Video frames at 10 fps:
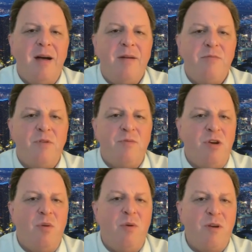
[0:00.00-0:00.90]
renewable
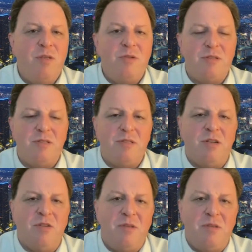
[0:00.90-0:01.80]
resources,
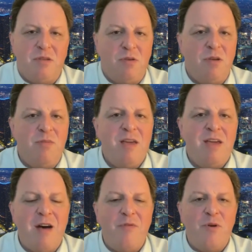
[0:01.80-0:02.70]
so you could be in
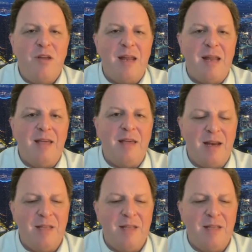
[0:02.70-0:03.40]
California at any